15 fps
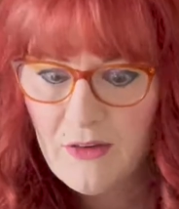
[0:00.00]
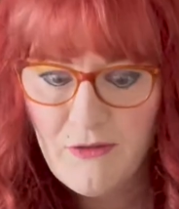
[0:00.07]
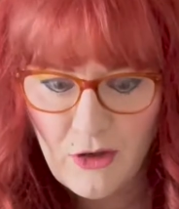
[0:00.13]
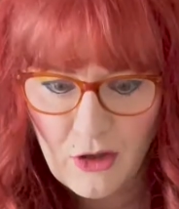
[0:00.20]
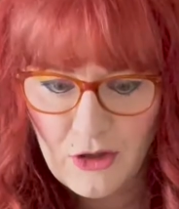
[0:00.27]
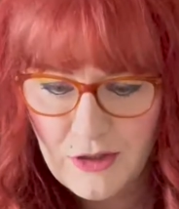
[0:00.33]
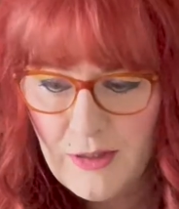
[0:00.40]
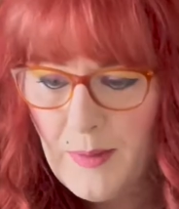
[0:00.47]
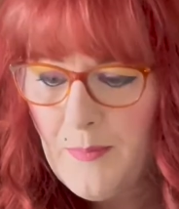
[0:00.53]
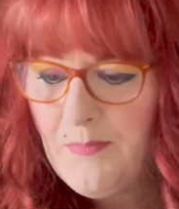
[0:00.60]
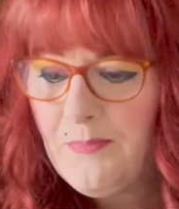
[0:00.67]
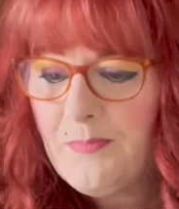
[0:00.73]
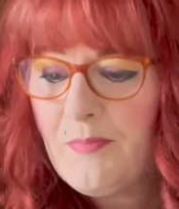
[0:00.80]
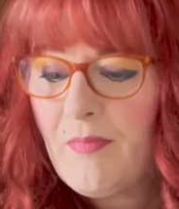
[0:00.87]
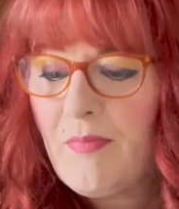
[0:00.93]
first.
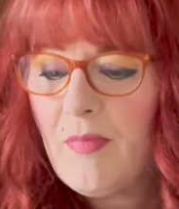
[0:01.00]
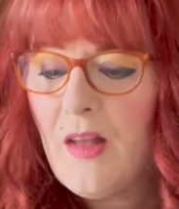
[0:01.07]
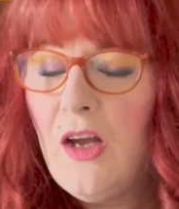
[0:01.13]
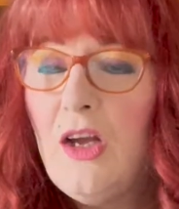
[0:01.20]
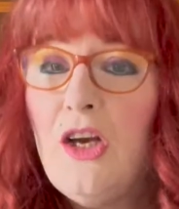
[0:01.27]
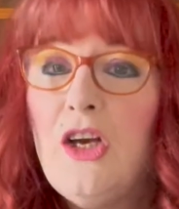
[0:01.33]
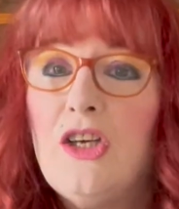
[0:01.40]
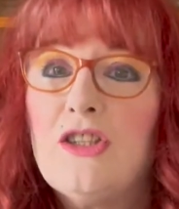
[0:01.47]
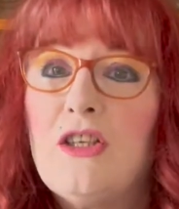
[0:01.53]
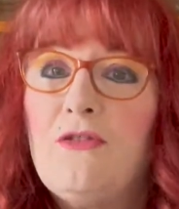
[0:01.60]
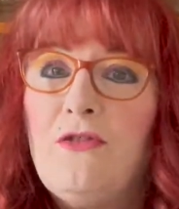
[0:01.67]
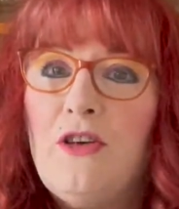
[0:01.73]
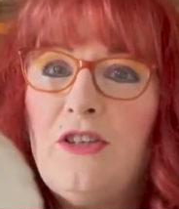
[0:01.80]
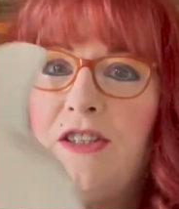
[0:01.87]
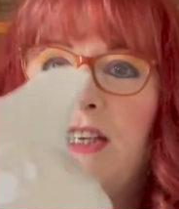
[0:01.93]
So the
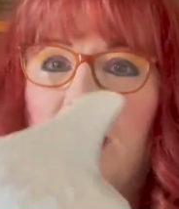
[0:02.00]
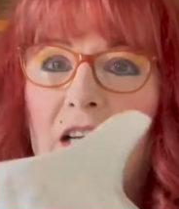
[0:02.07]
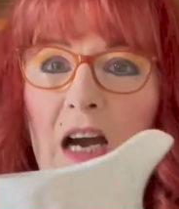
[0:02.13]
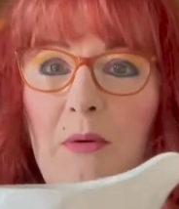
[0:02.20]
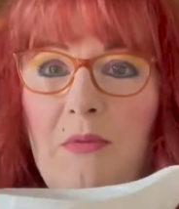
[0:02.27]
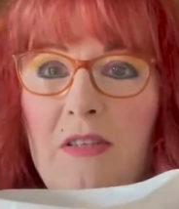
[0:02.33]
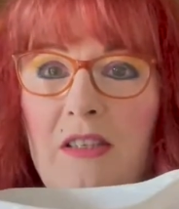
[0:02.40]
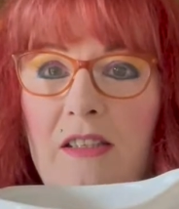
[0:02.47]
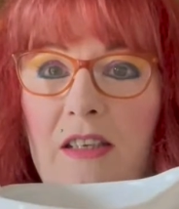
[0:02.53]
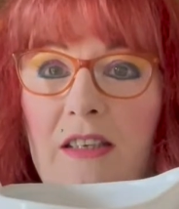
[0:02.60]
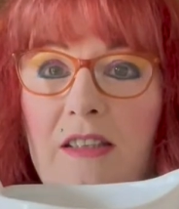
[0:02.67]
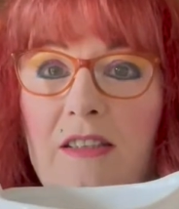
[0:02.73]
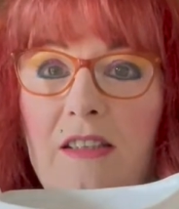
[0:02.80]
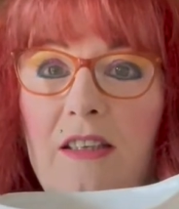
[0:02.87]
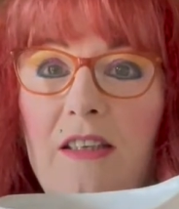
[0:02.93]
first thing I got was this.